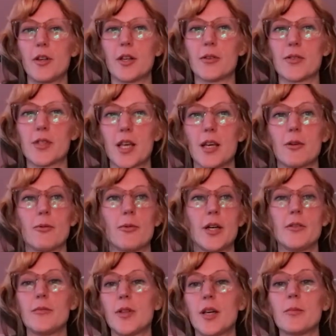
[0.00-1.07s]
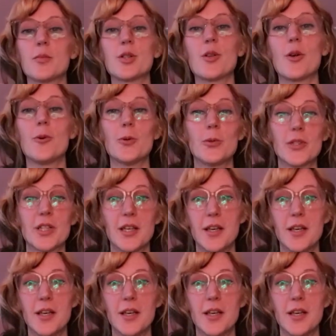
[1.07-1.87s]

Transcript: and I was like, well, I'm sold.